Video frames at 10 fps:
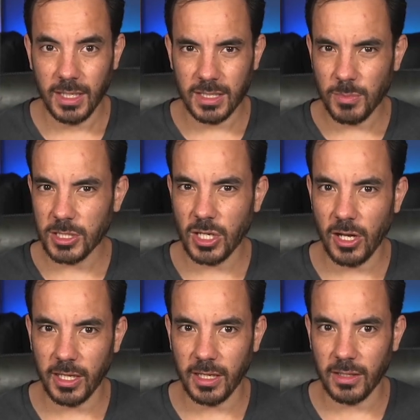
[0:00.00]
is much
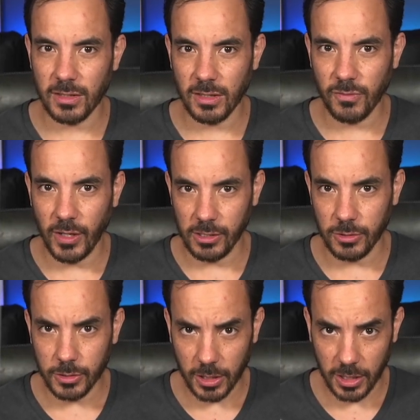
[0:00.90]
higher than the value
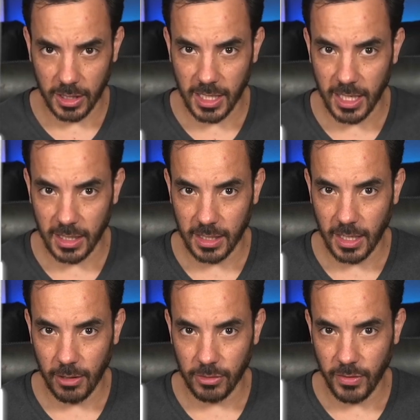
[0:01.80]
you're going to get
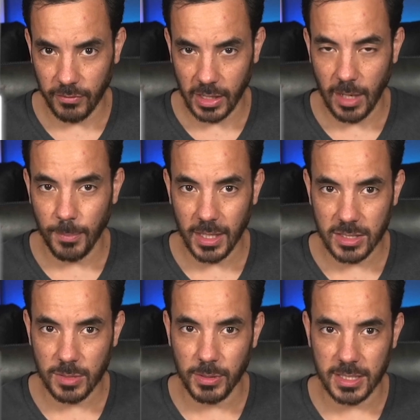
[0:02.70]
out of having
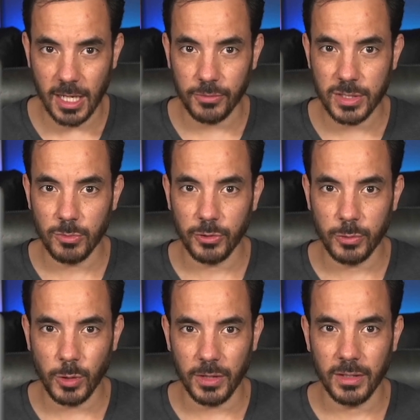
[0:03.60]
campaigns split out to more
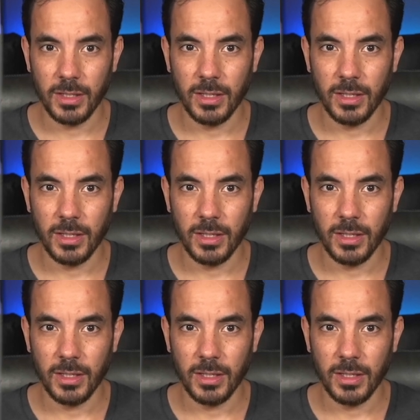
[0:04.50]
than one.